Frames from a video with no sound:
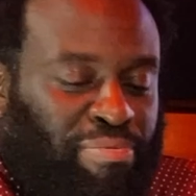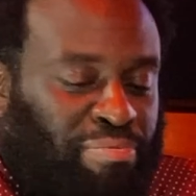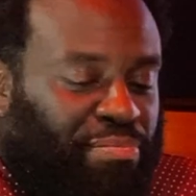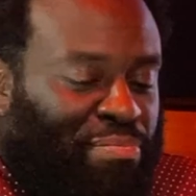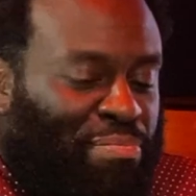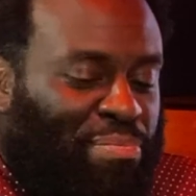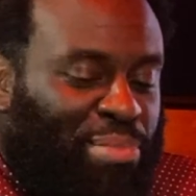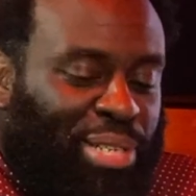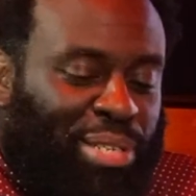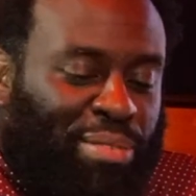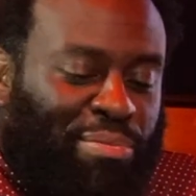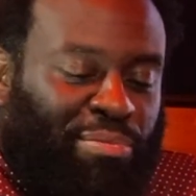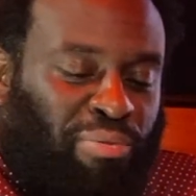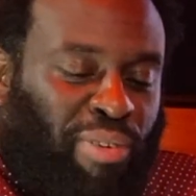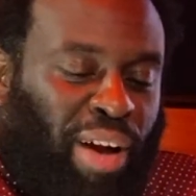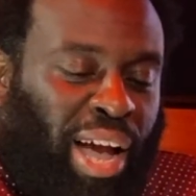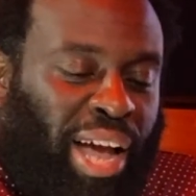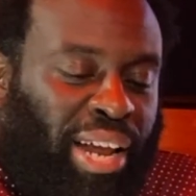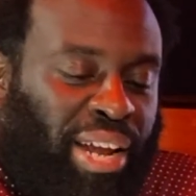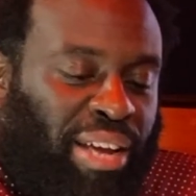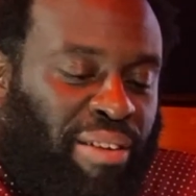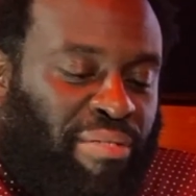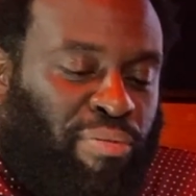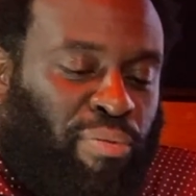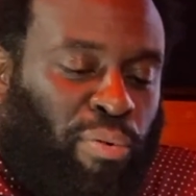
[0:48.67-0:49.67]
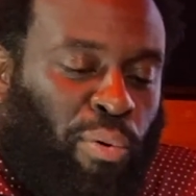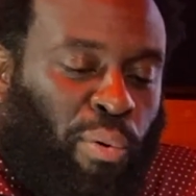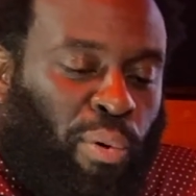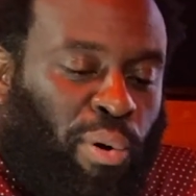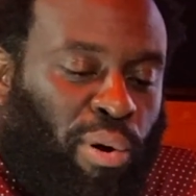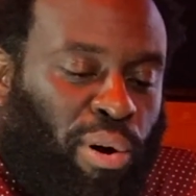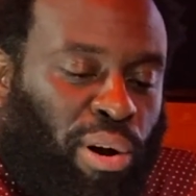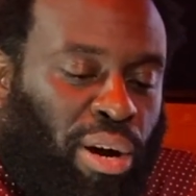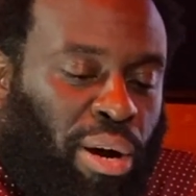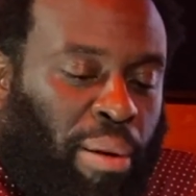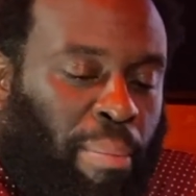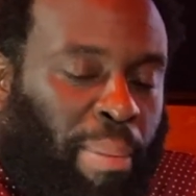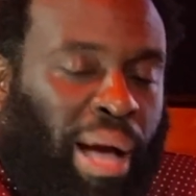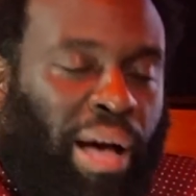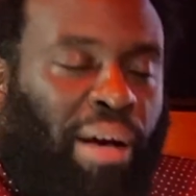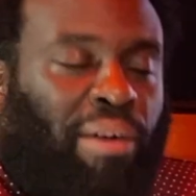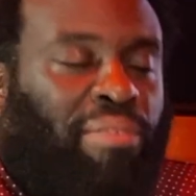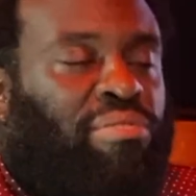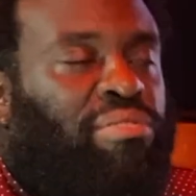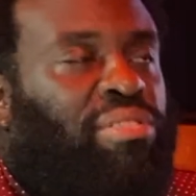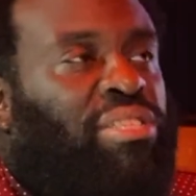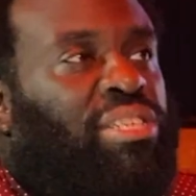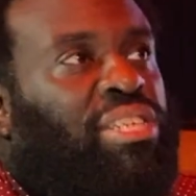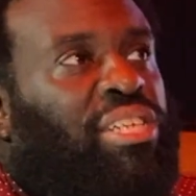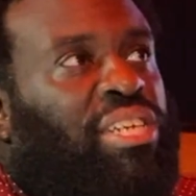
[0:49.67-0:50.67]
Been writing for
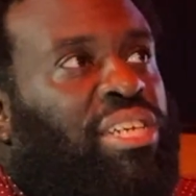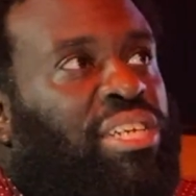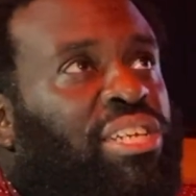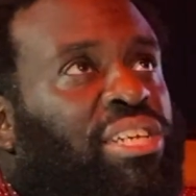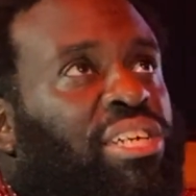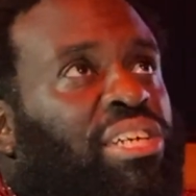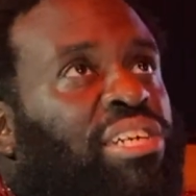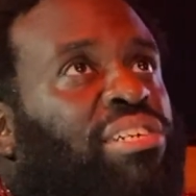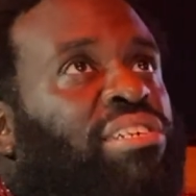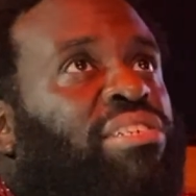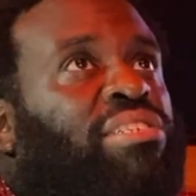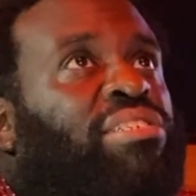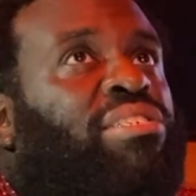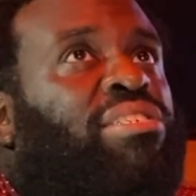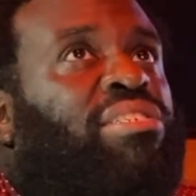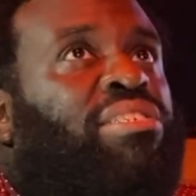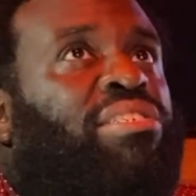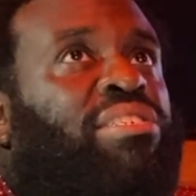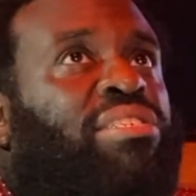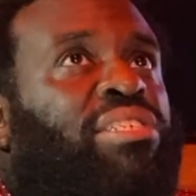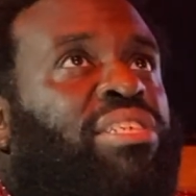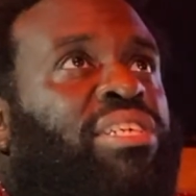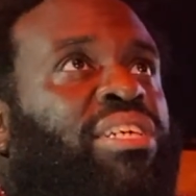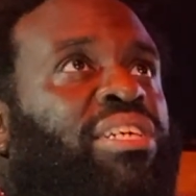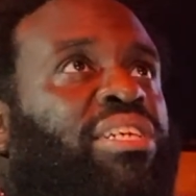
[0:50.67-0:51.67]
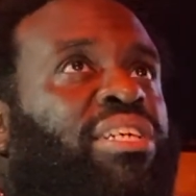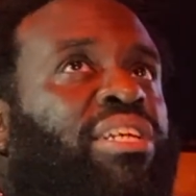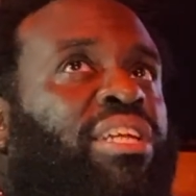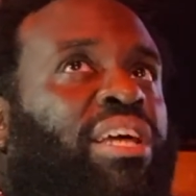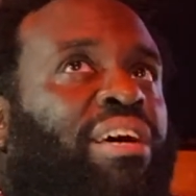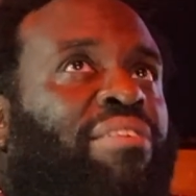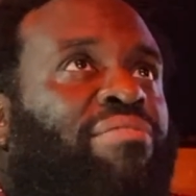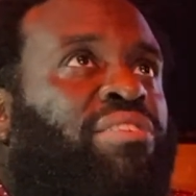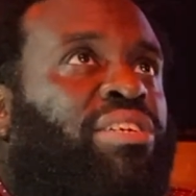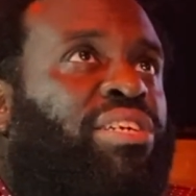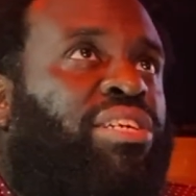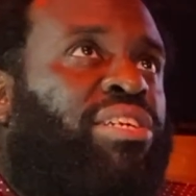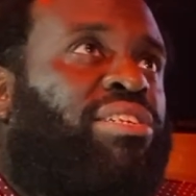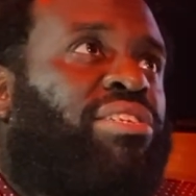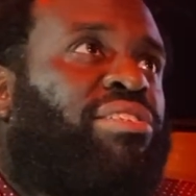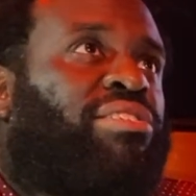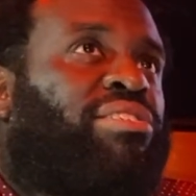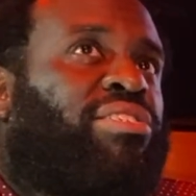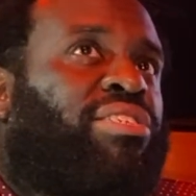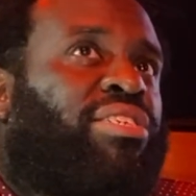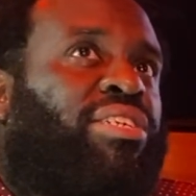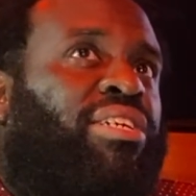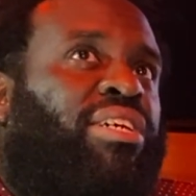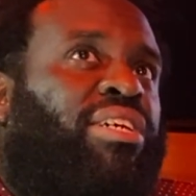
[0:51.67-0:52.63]
about 10 years, 10, 11 years.